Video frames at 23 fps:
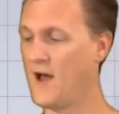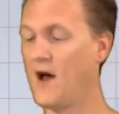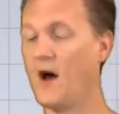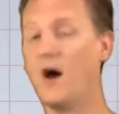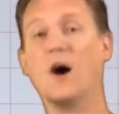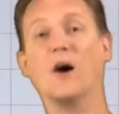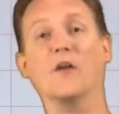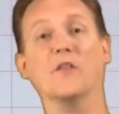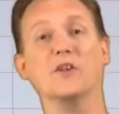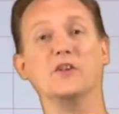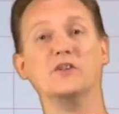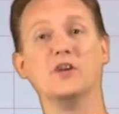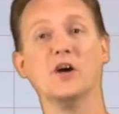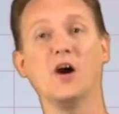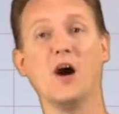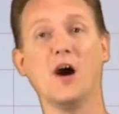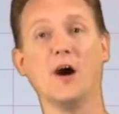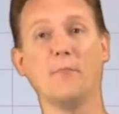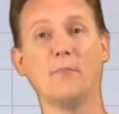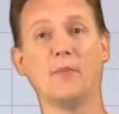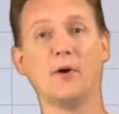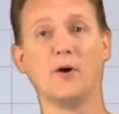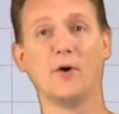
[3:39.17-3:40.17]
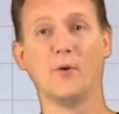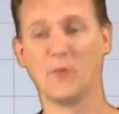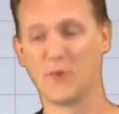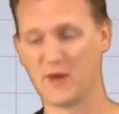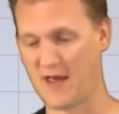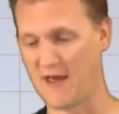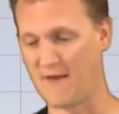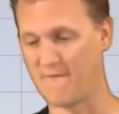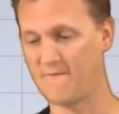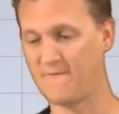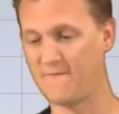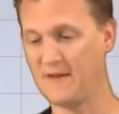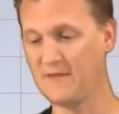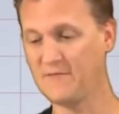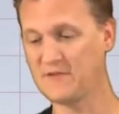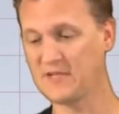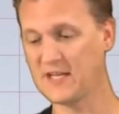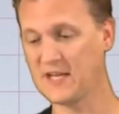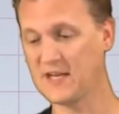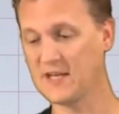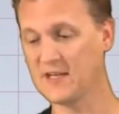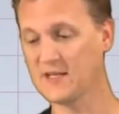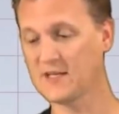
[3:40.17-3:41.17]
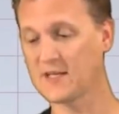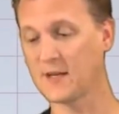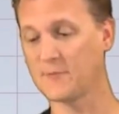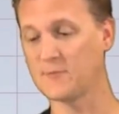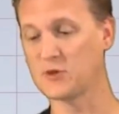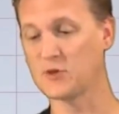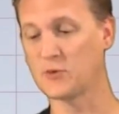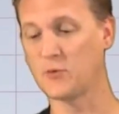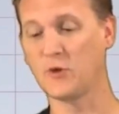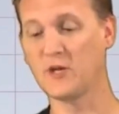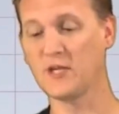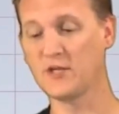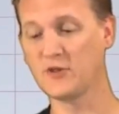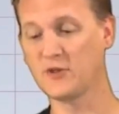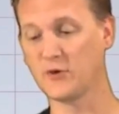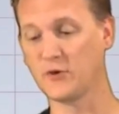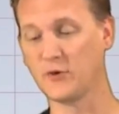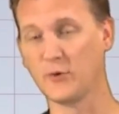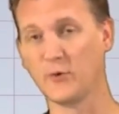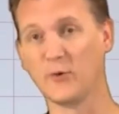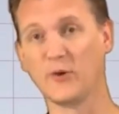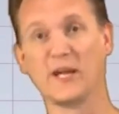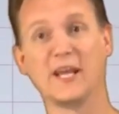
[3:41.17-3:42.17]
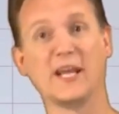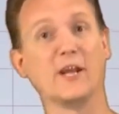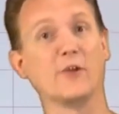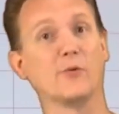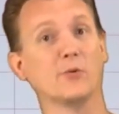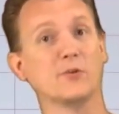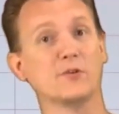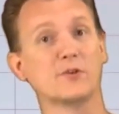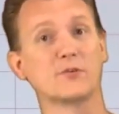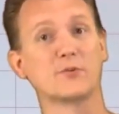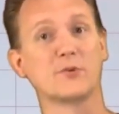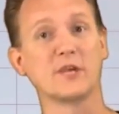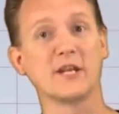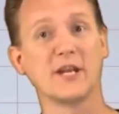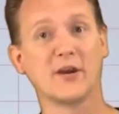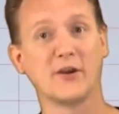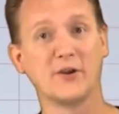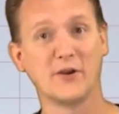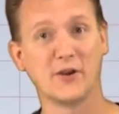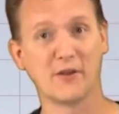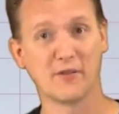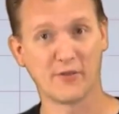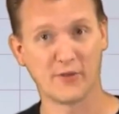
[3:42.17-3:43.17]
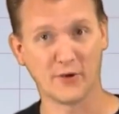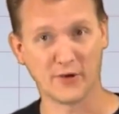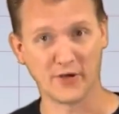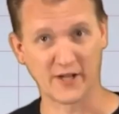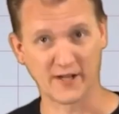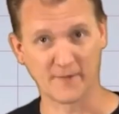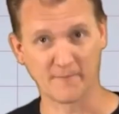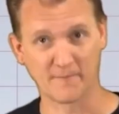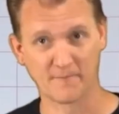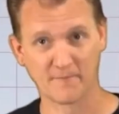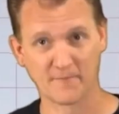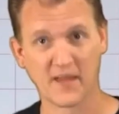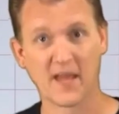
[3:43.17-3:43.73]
On the top, we have 15 times 22 equals 330.